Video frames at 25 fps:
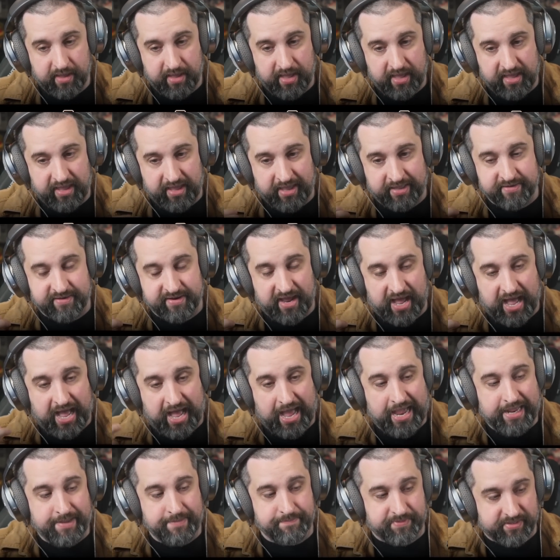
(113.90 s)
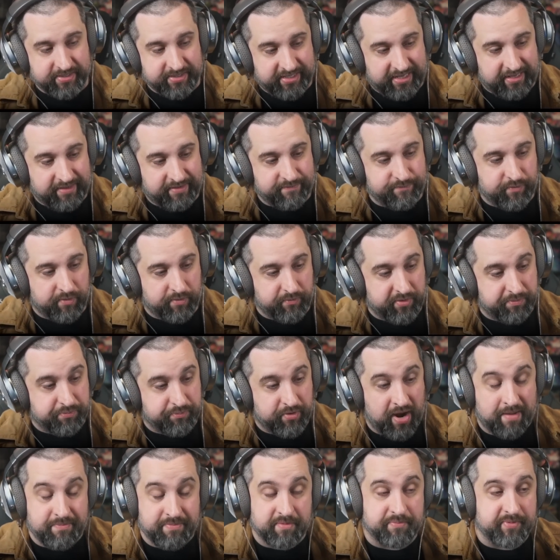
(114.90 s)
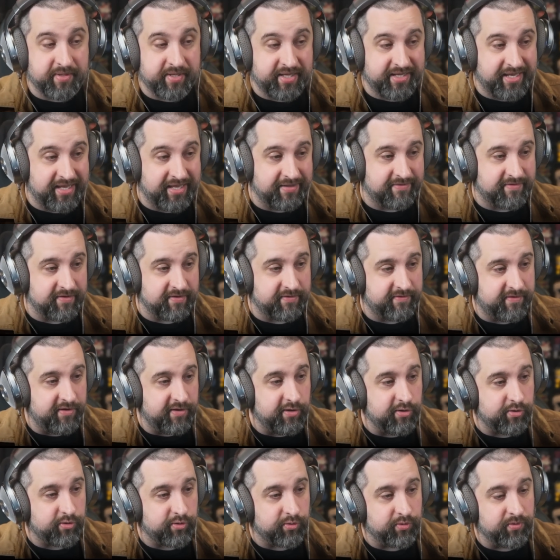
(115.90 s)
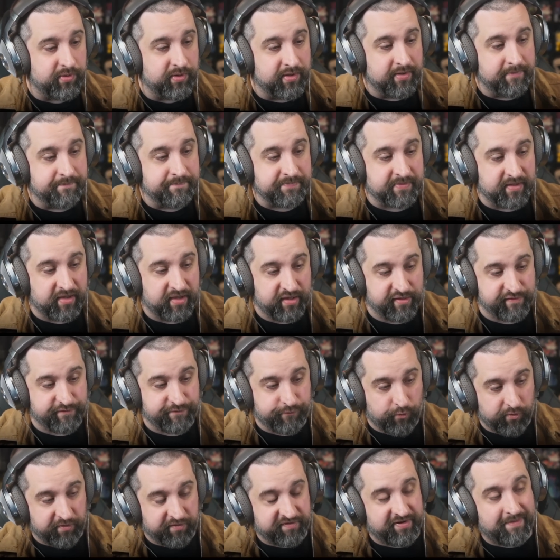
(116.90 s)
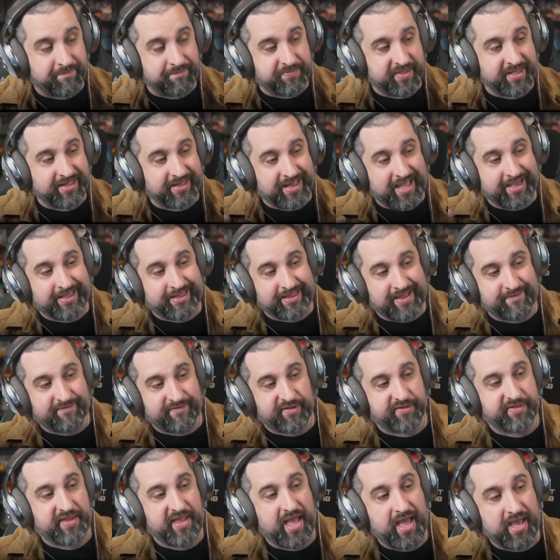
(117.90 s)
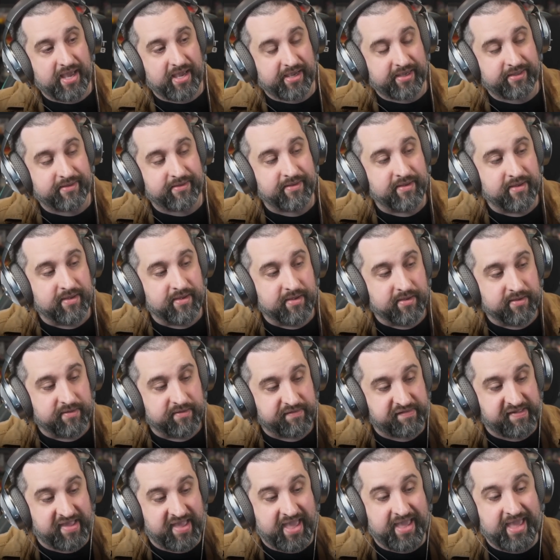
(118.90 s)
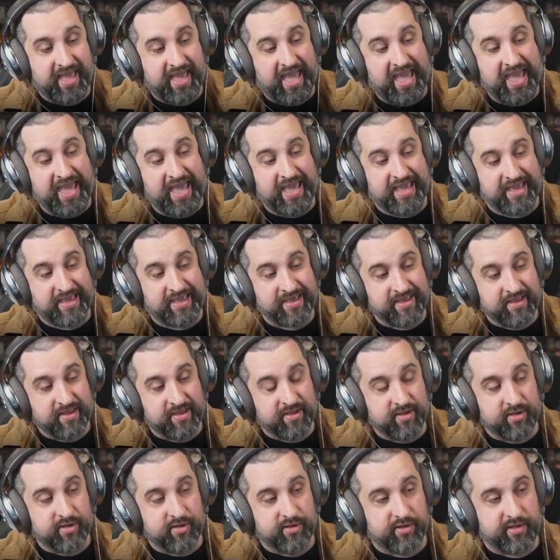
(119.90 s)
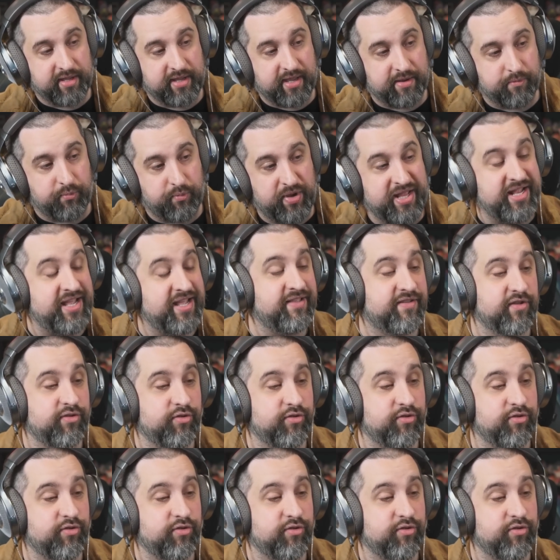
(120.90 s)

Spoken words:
And I believe what we probably need to do is for something like level 9, say, hey, we need to